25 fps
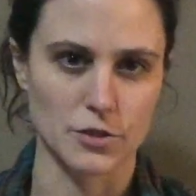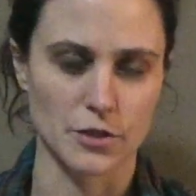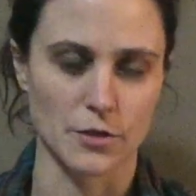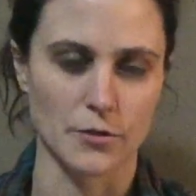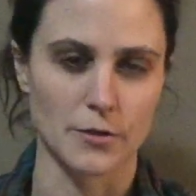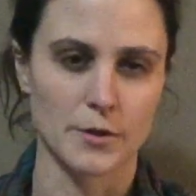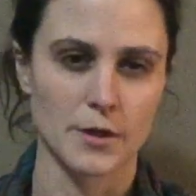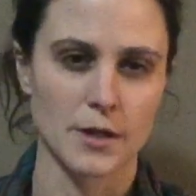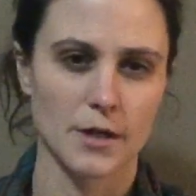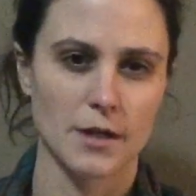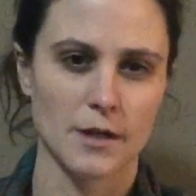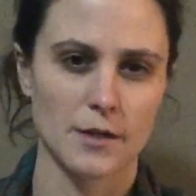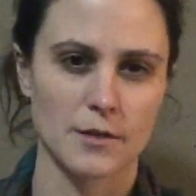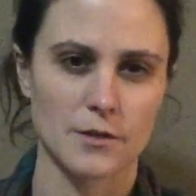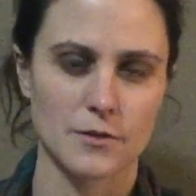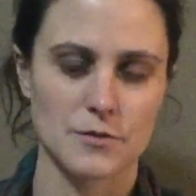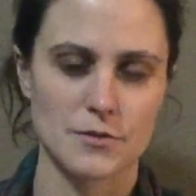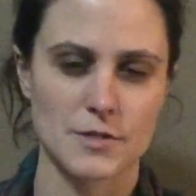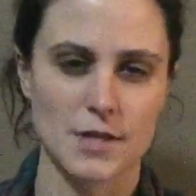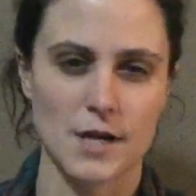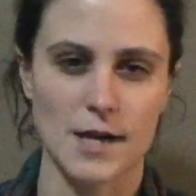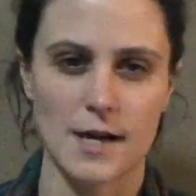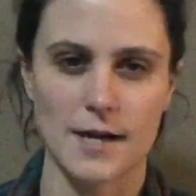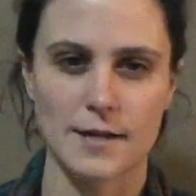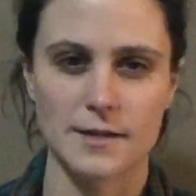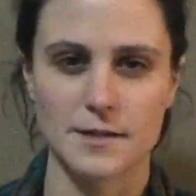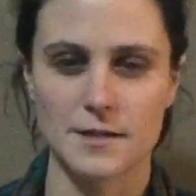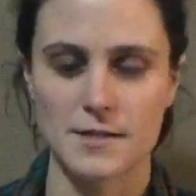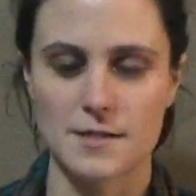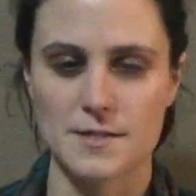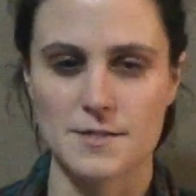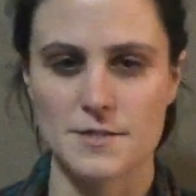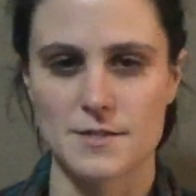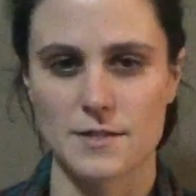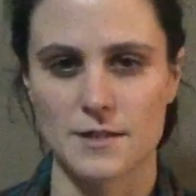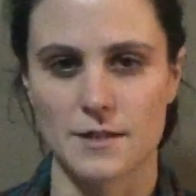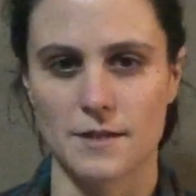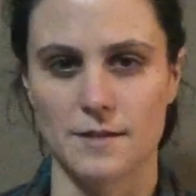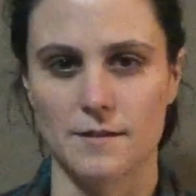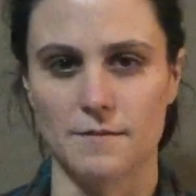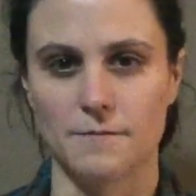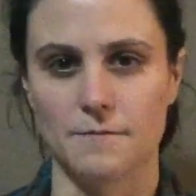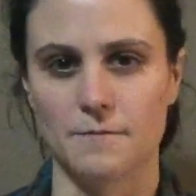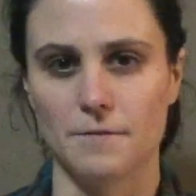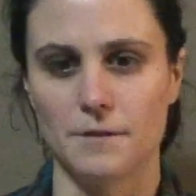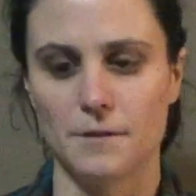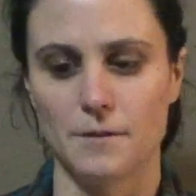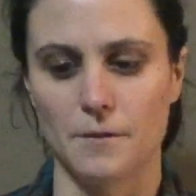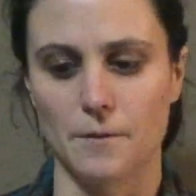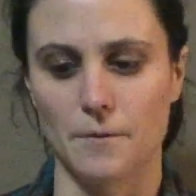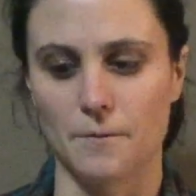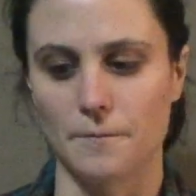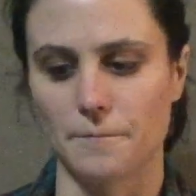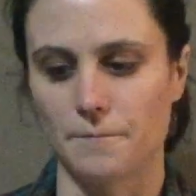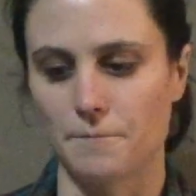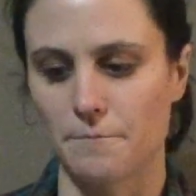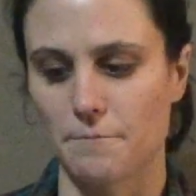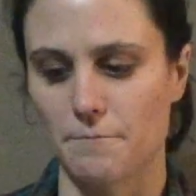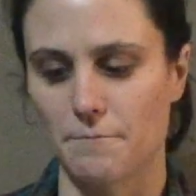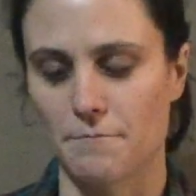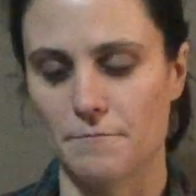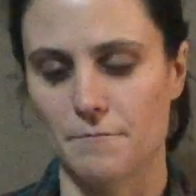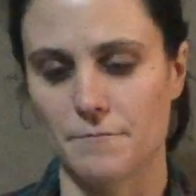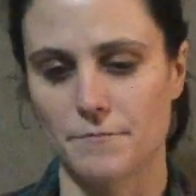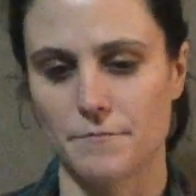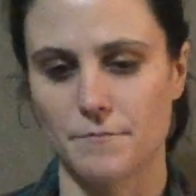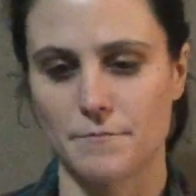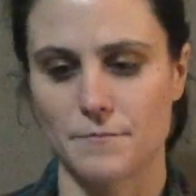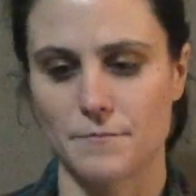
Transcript: So those oddities can,